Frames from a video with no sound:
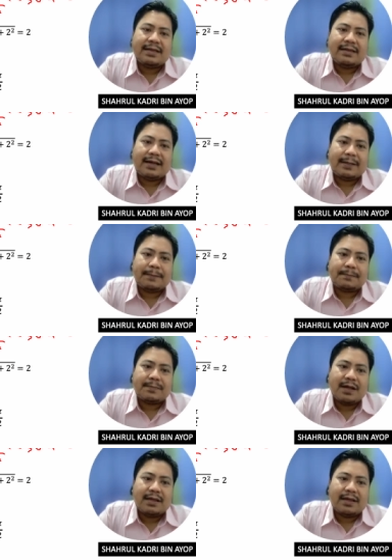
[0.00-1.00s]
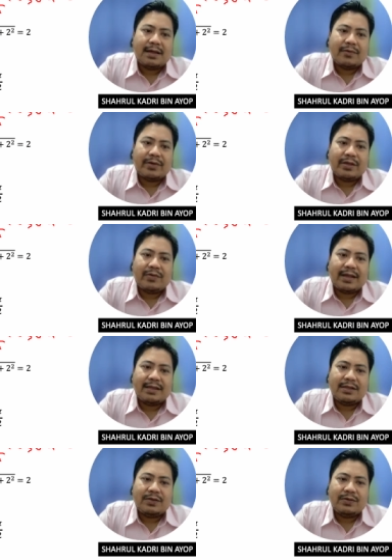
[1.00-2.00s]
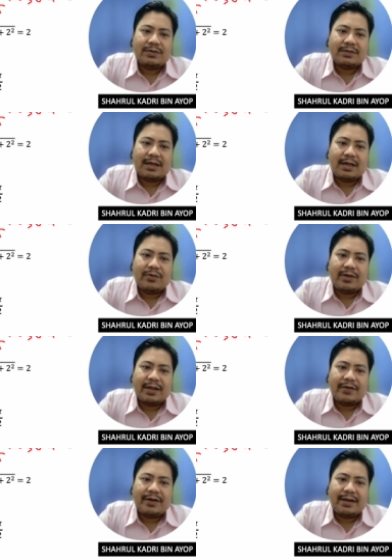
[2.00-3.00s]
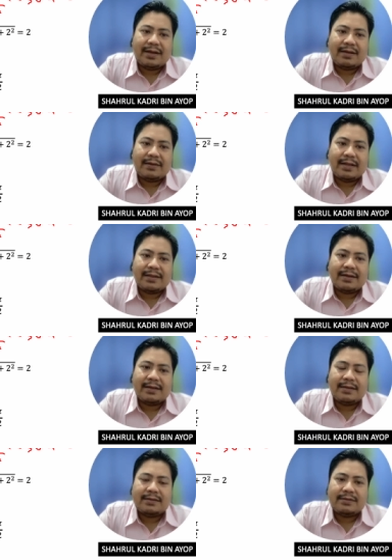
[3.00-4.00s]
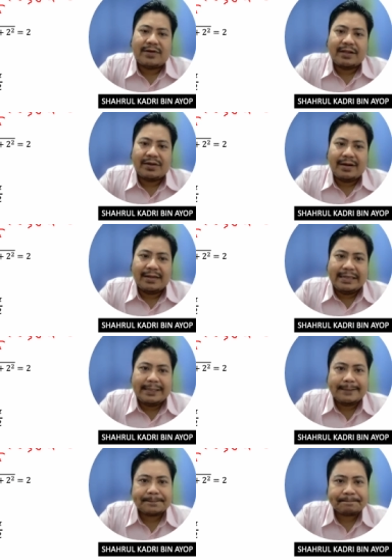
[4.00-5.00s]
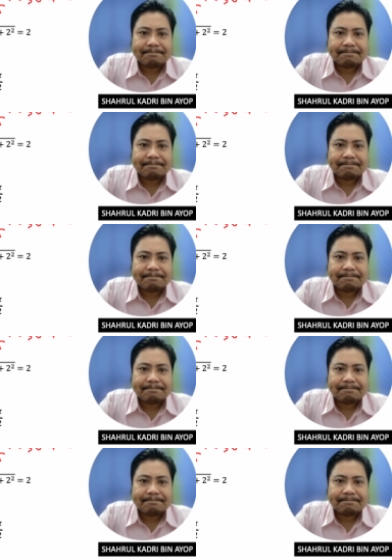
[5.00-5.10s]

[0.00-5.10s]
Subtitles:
Um, you can use you can create a right triangle here.